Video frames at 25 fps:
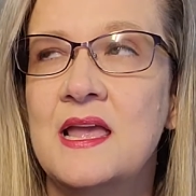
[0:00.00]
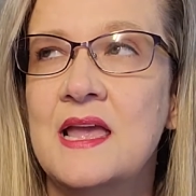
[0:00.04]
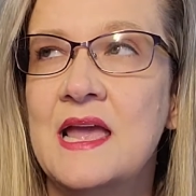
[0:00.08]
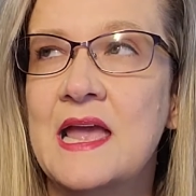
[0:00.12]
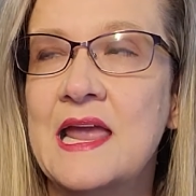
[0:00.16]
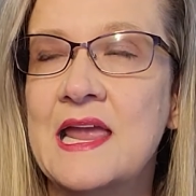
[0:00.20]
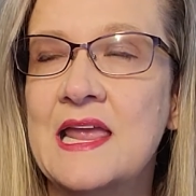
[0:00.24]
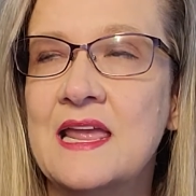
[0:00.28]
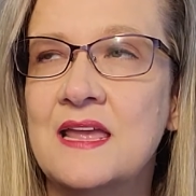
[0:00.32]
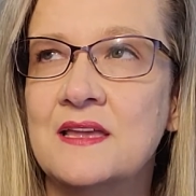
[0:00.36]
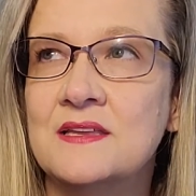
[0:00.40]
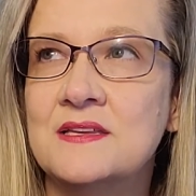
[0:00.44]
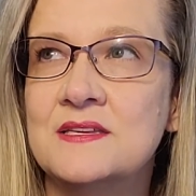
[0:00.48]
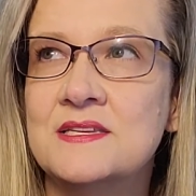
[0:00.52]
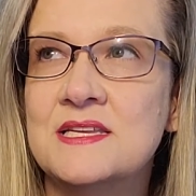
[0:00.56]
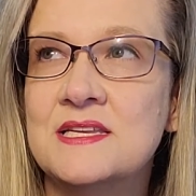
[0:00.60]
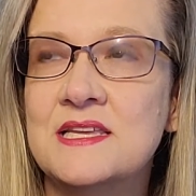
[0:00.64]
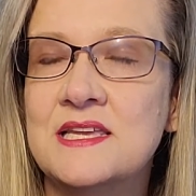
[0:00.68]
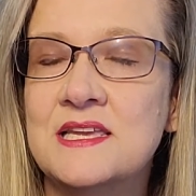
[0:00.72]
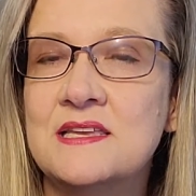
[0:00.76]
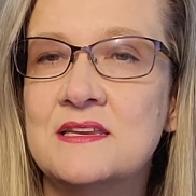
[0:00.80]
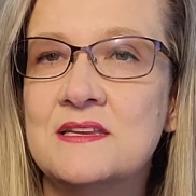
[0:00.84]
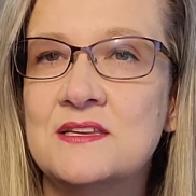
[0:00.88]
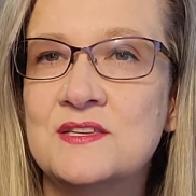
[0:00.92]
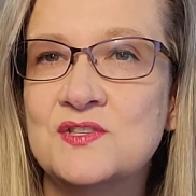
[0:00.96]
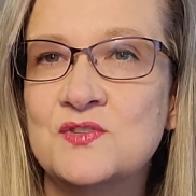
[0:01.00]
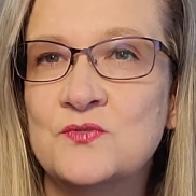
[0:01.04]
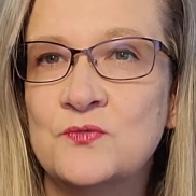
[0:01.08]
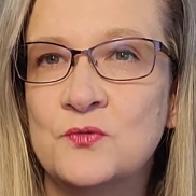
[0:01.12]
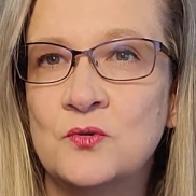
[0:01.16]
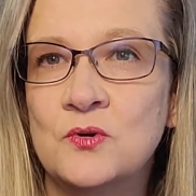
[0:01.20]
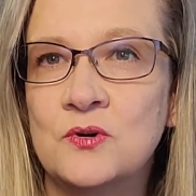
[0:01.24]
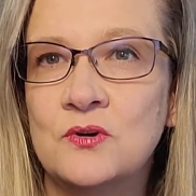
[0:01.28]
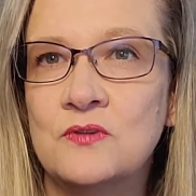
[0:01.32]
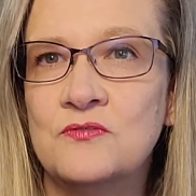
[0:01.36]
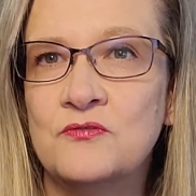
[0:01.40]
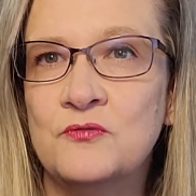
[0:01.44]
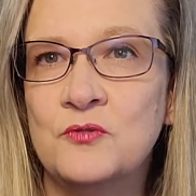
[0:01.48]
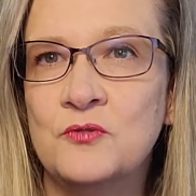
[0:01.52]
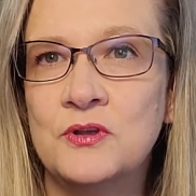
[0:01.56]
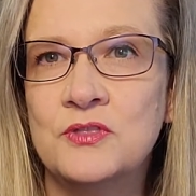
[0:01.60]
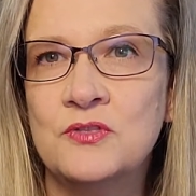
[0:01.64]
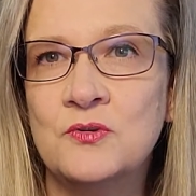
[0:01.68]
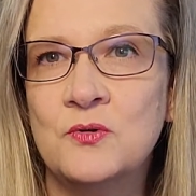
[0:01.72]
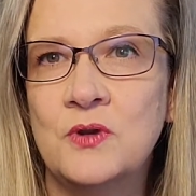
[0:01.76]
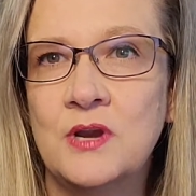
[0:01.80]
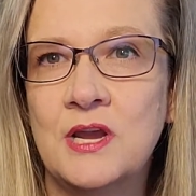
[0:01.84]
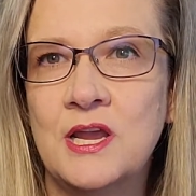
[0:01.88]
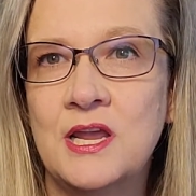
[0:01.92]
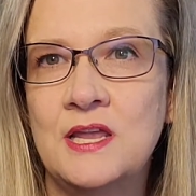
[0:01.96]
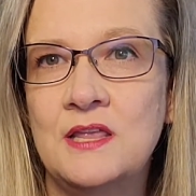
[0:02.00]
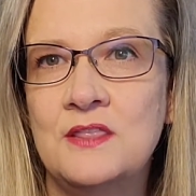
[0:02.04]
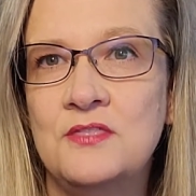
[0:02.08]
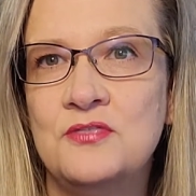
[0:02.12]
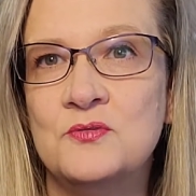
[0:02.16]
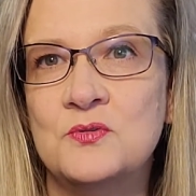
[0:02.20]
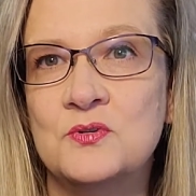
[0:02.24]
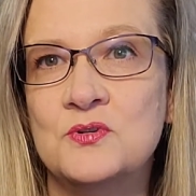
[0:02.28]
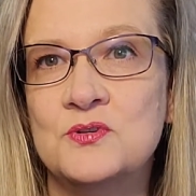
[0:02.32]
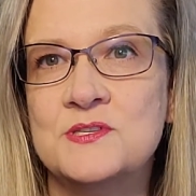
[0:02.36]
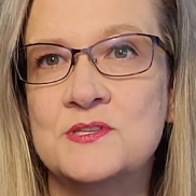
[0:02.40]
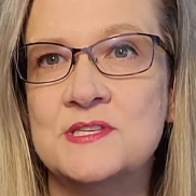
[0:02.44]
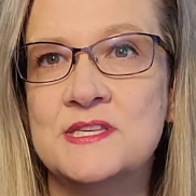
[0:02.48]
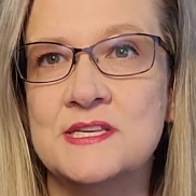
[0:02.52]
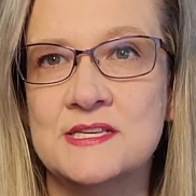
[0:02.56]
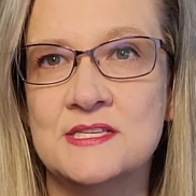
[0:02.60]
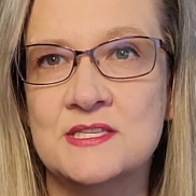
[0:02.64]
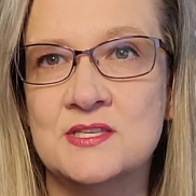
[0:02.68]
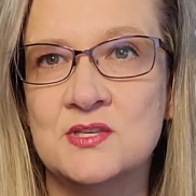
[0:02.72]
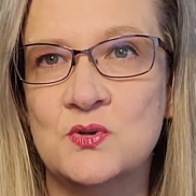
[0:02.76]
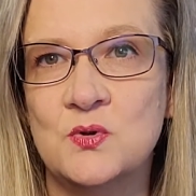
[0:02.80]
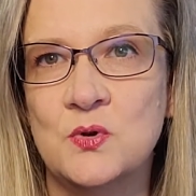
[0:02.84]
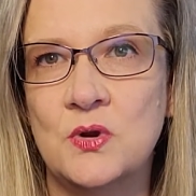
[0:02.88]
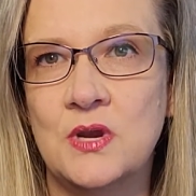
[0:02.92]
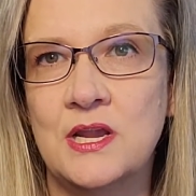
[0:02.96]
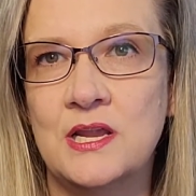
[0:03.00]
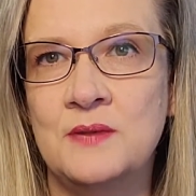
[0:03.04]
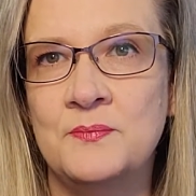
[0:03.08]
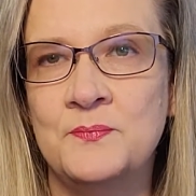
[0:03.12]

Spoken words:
and it is for 4th grade through 6th grade.